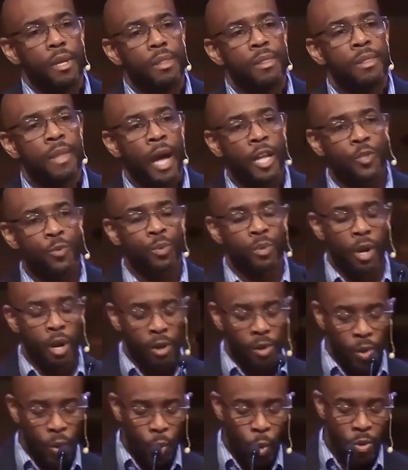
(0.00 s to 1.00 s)
That's what
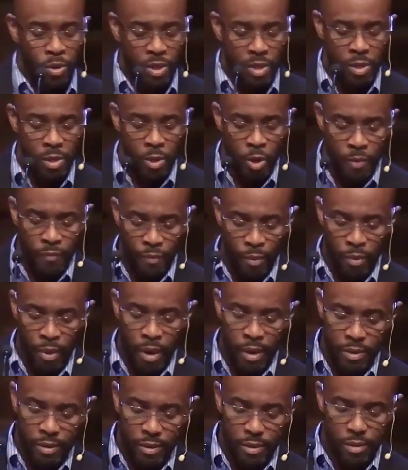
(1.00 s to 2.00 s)
our Lord endured for
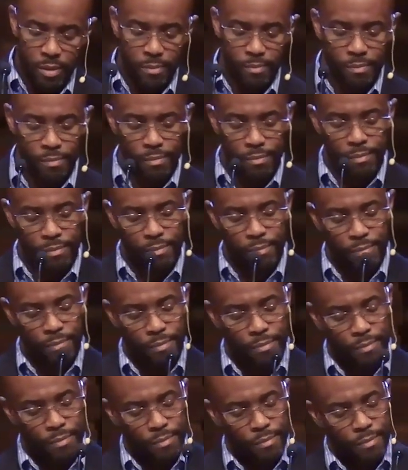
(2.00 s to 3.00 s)
us.
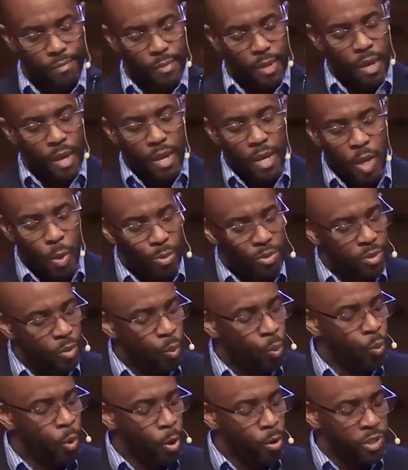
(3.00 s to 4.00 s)
It was the
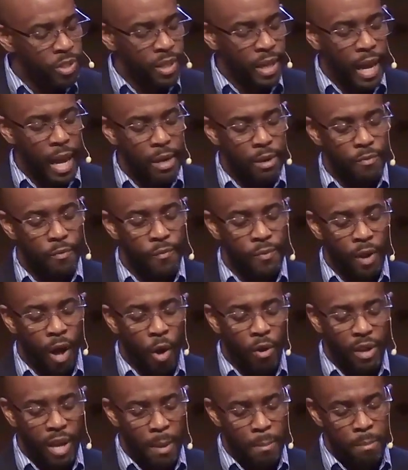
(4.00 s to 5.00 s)
worst kind of
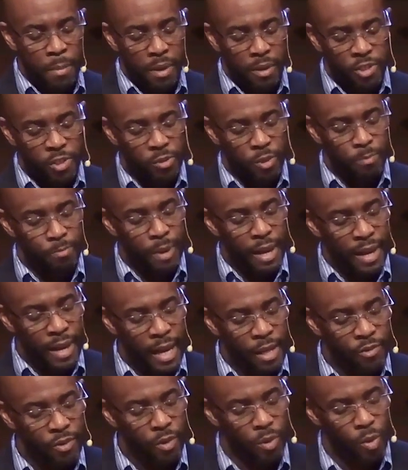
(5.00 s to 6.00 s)
flogging administered by
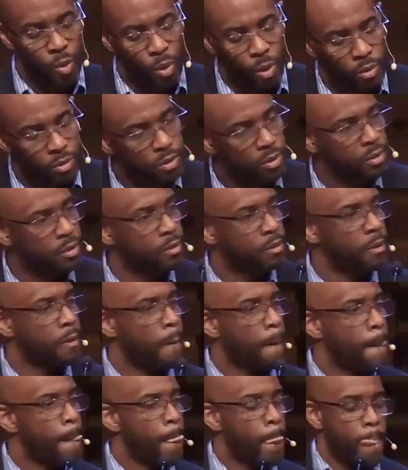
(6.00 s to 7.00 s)
ancient courts.
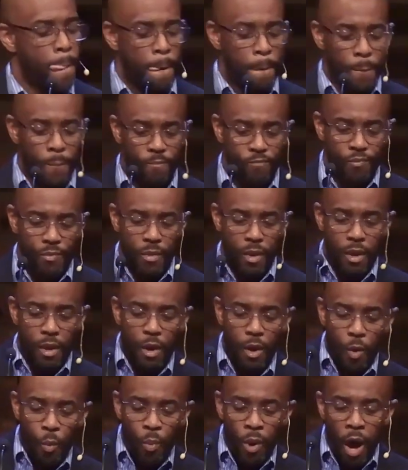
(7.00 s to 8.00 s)

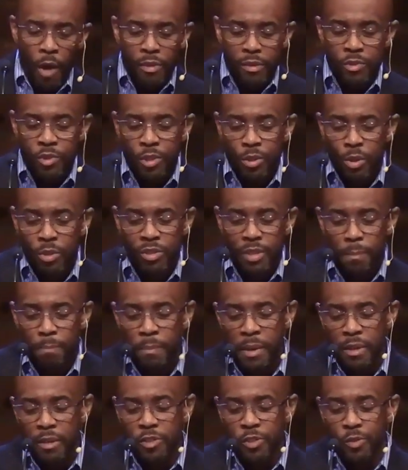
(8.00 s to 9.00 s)
While the Jews
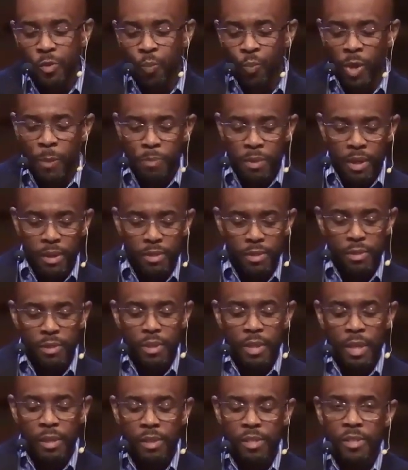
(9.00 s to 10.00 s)
administered whippings
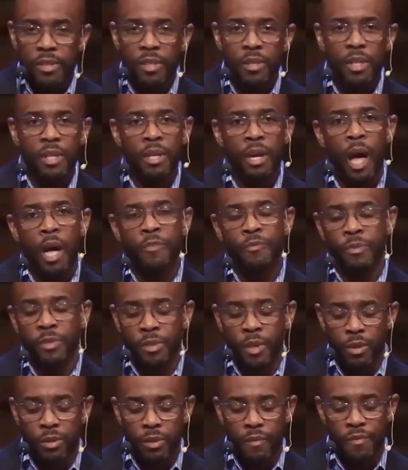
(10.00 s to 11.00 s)
in the synagogues for
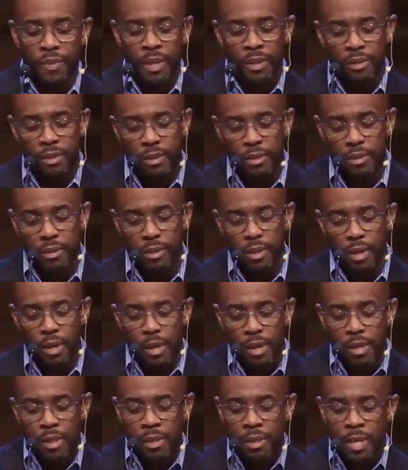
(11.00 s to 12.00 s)
certain offenses,
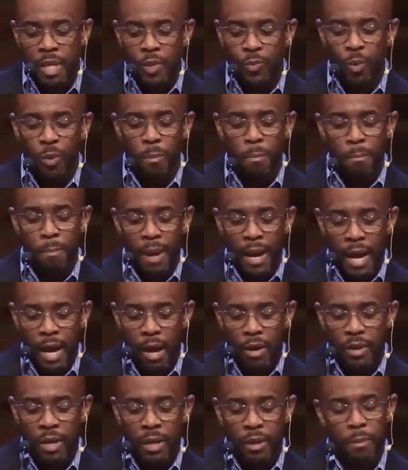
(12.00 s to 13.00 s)
these were
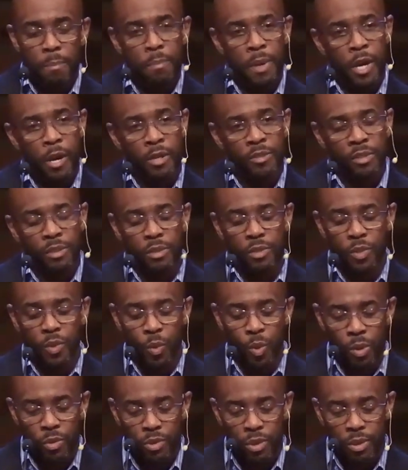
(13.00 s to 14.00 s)
mild in comparison to
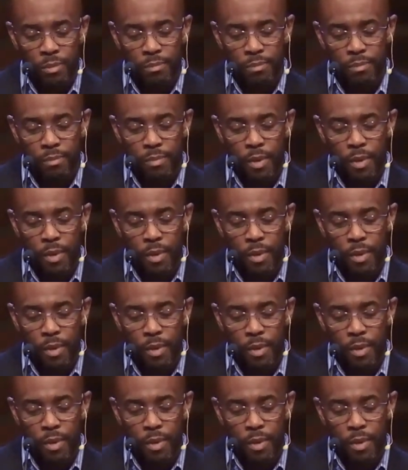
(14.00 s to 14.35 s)
scourging.